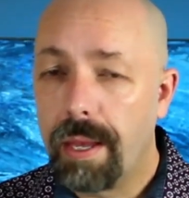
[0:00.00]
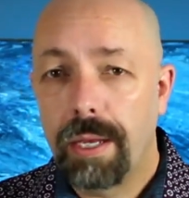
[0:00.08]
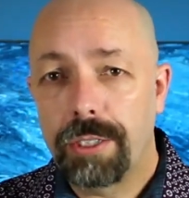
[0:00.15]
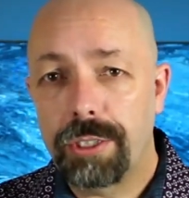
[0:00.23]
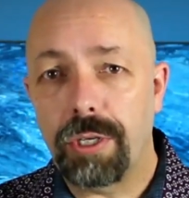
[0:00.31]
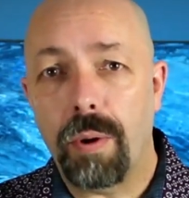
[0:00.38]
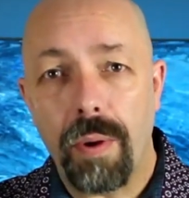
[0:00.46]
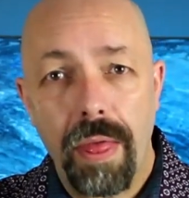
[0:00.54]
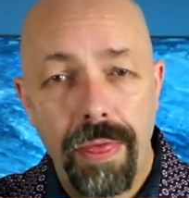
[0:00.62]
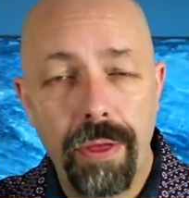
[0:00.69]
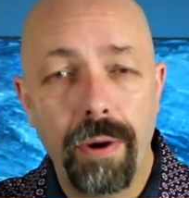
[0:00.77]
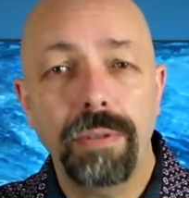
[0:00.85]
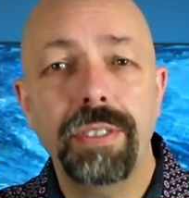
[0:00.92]
So
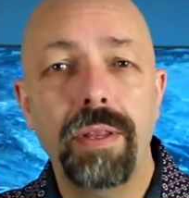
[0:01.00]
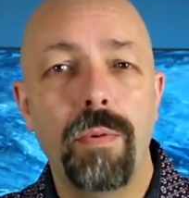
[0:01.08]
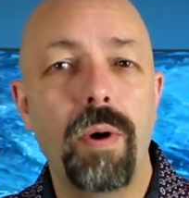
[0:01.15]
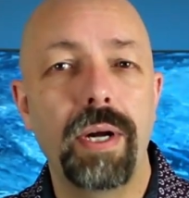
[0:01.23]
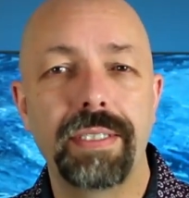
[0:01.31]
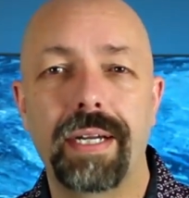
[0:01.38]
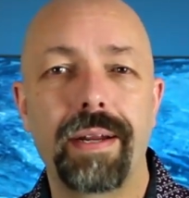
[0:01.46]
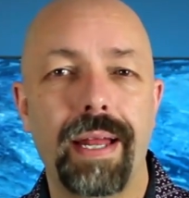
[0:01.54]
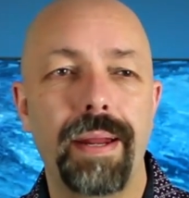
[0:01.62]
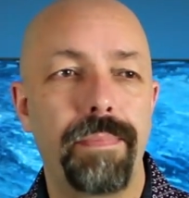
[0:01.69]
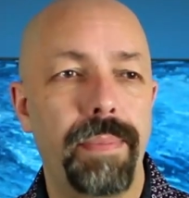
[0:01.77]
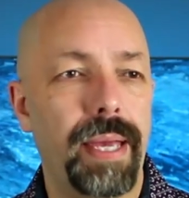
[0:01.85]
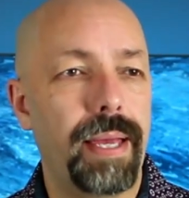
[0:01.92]
those are the ones that are going
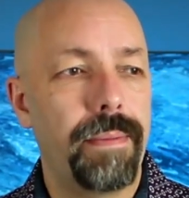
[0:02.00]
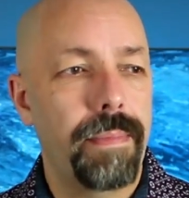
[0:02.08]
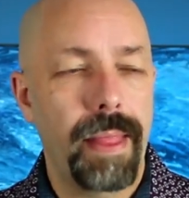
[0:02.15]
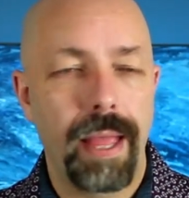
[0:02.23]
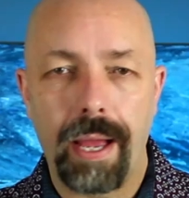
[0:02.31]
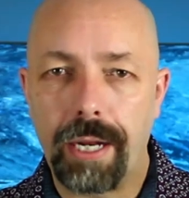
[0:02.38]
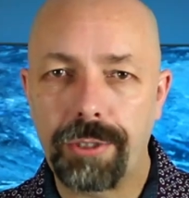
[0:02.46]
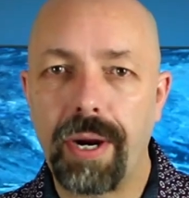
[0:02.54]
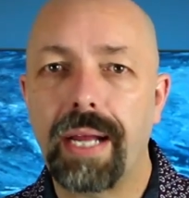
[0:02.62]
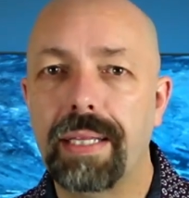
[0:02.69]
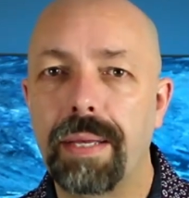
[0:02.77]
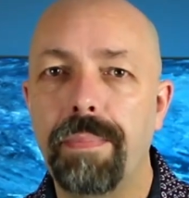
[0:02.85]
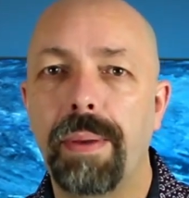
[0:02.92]
to be
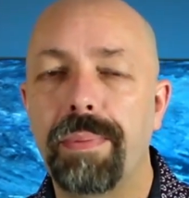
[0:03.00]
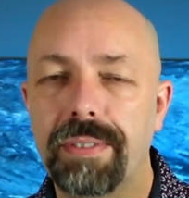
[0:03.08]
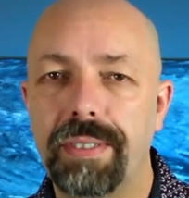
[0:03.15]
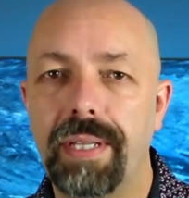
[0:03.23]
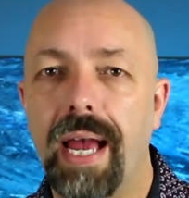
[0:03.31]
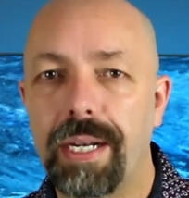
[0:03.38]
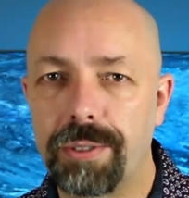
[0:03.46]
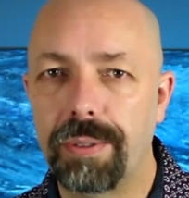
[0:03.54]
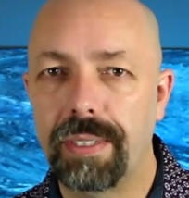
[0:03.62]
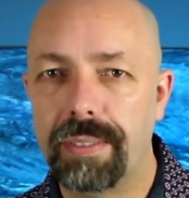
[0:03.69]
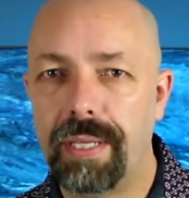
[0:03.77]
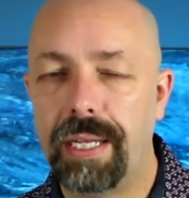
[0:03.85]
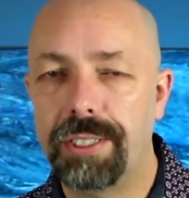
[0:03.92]
attracting people's natural
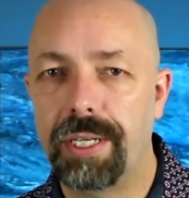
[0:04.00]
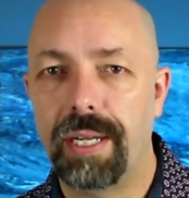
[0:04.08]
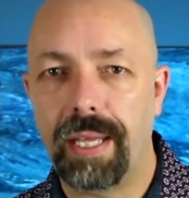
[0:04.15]
attention,